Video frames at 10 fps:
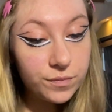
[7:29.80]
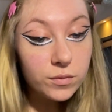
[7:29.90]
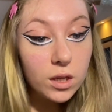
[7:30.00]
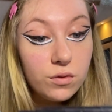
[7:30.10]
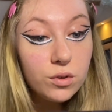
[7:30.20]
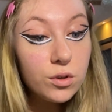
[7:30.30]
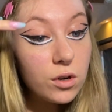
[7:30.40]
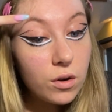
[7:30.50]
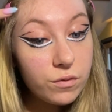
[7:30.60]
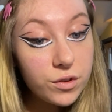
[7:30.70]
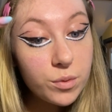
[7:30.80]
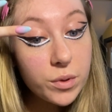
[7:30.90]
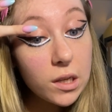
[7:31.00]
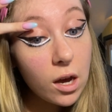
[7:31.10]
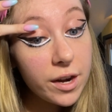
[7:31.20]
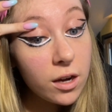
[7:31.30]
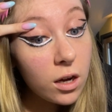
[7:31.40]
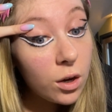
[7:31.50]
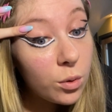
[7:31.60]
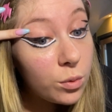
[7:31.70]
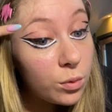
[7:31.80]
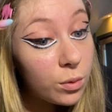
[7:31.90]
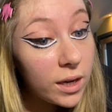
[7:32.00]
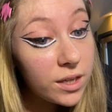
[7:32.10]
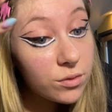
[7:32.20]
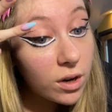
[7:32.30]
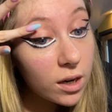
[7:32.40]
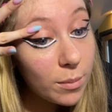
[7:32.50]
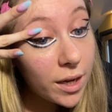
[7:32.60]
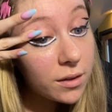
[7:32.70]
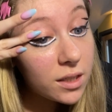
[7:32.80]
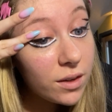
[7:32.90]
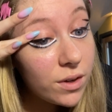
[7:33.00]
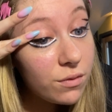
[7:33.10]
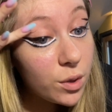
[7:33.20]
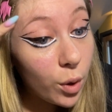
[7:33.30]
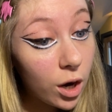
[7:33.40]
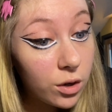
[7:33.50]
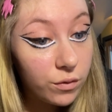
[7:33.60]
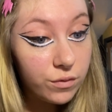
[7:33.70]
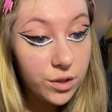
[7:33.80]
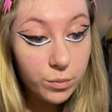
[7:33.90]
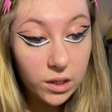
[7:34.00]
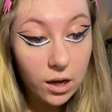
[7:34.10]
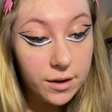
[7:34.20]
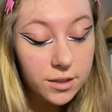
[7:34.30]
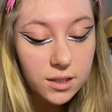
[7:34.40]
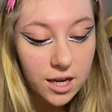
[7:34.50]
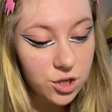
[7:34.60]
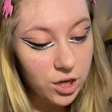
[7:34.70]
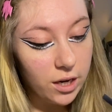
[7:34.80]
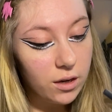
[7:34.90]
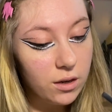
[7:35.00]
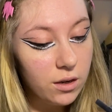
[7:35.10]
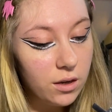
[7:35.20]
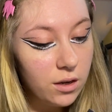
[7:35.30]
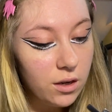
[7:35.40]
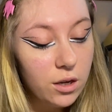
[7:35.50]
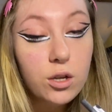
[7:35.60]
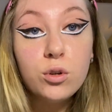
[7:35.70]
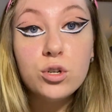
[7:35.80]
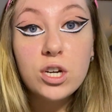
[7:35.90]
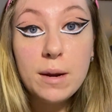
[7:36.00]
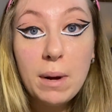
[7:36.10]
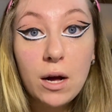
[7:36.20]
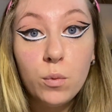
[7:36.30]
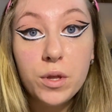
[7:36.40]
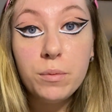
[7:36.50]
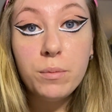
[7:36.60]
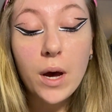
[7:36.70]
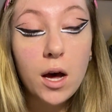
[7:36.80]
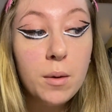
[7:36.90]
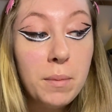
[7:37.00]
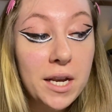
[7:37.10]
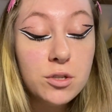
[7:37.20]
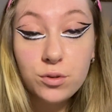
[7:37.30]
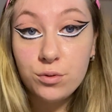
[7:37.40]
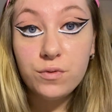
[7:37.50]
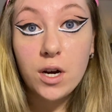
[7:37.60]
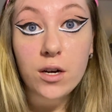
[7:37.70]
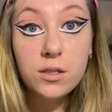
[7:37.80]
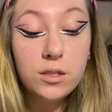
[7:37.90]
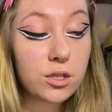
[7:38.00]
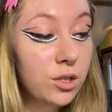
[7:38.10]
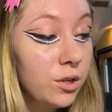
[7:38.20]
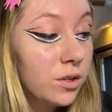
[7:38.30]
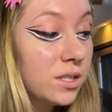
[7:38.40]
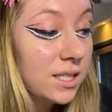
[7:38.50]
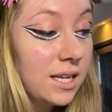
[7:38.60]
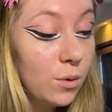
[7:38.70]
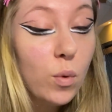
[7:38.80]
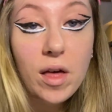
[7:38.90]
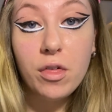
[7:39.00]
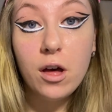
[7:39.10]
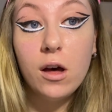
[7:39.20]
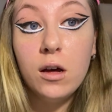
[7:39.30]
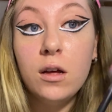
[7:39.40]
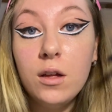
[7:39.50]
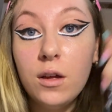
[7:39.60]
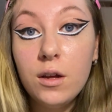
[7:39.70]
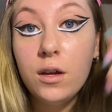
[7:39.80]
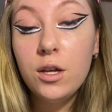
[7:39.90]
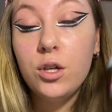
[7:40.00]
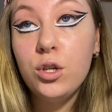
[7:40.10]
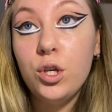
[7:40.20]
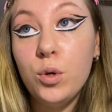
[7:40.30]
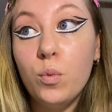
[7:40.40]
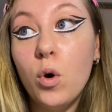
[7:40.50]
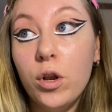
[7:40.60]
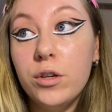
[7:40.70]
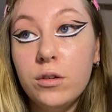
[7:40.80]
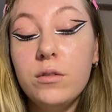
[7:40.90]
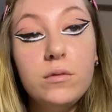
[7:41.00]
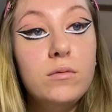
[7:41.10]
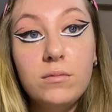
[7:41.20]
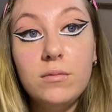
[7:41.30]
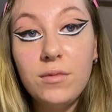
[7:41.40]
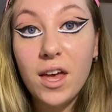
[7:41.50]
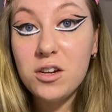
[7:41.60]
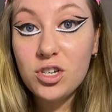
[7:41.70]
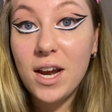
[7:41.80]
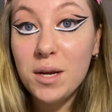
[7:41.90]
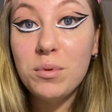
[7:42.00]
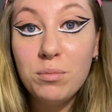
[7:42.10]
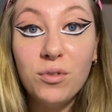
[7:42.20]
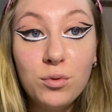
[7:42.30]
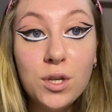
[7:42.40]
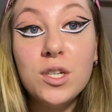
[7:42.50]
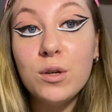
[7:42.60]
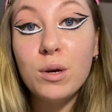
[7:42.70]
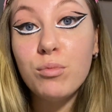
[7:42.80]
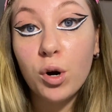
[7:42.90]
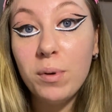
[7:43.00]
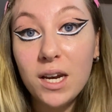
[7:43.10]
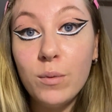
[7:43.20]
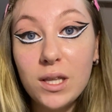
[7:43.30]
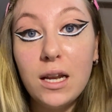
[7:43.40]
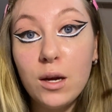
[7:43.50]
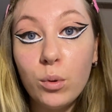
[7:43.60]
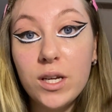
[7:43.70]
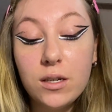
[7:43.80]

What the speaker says: If you're not confident with liner, I always recommend, even if you are confident with liner, sketching your shape out with pencil first, so you can see whether you want that shape before you do it properly with liquid.